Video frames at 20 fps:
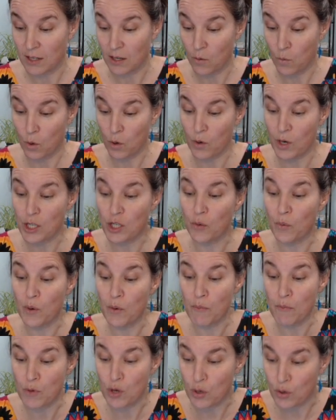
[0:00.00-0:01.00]
we're going to
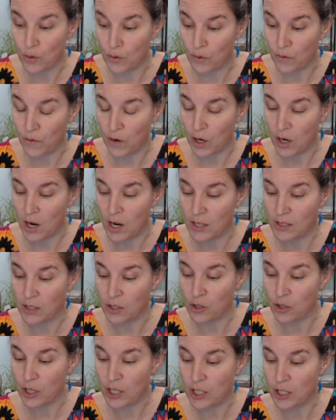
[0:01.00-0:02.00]
remove our
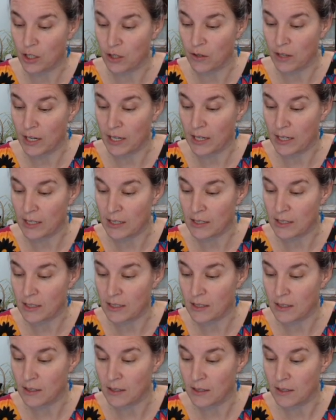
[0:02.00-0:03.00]
concentration
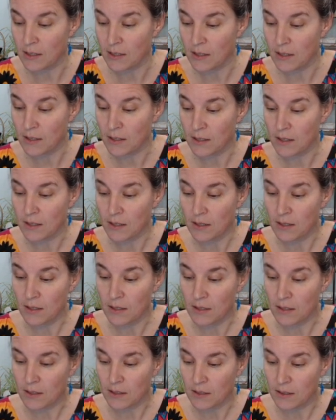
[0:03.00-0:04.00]
gradient
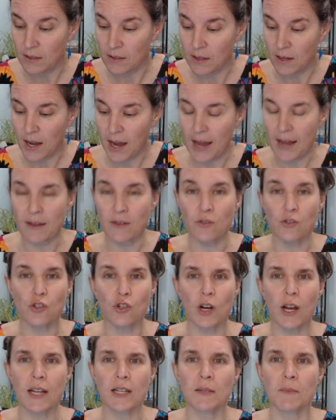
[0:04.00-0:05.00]
i
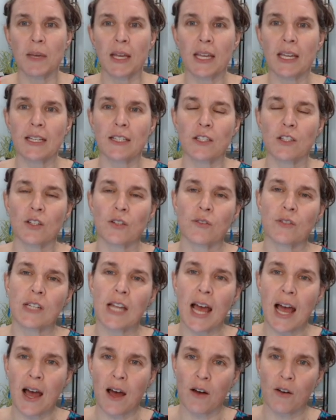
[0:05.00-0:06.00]
tried to make it so
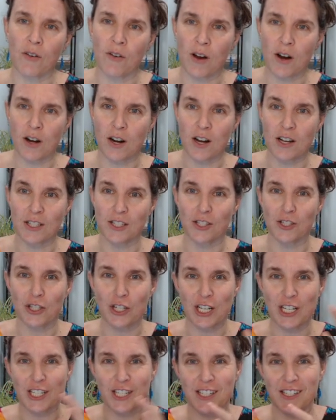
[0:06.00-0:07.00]
now our
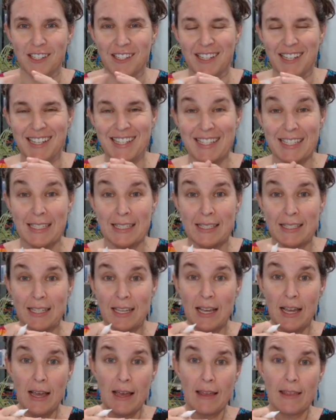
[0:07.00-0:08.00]
concentration is
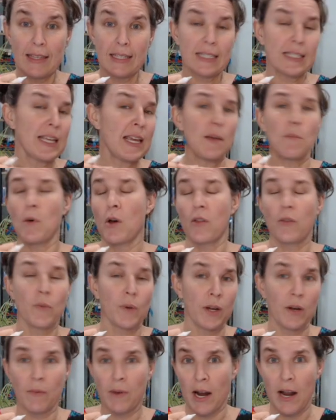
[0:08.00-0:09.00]
the same all the
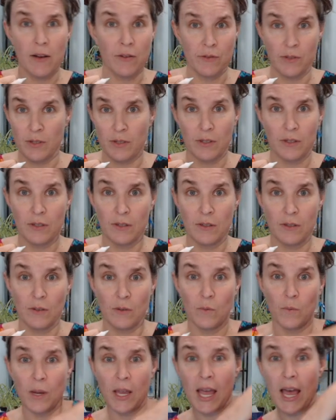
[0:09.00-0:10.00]
way around
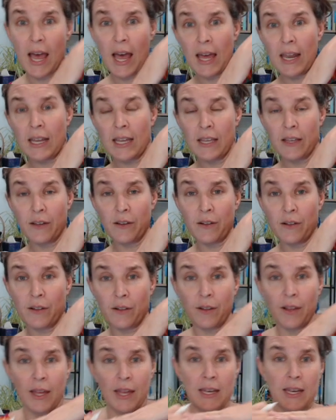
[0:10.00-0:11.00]
we had a
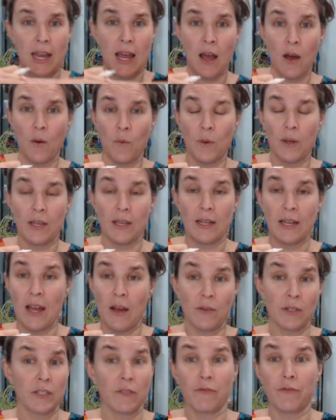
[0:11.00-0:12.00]
hill and now we
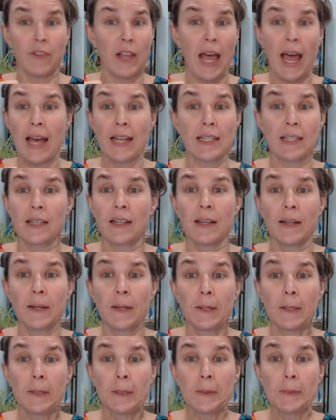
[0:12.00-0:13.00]
now it's flat
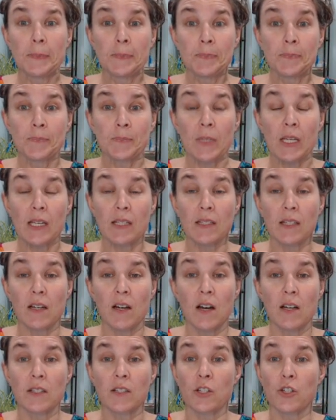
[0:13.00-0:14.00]
because the
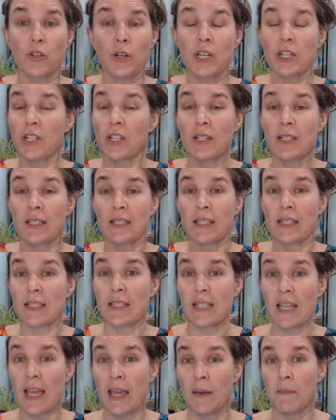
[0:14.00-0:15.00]
concentration is the
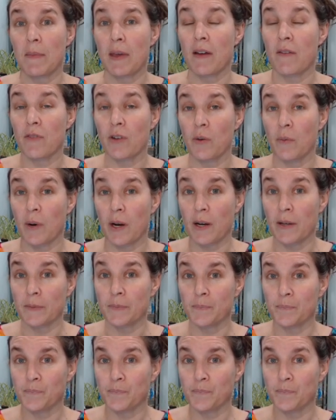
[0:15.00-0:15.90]
same everywhere.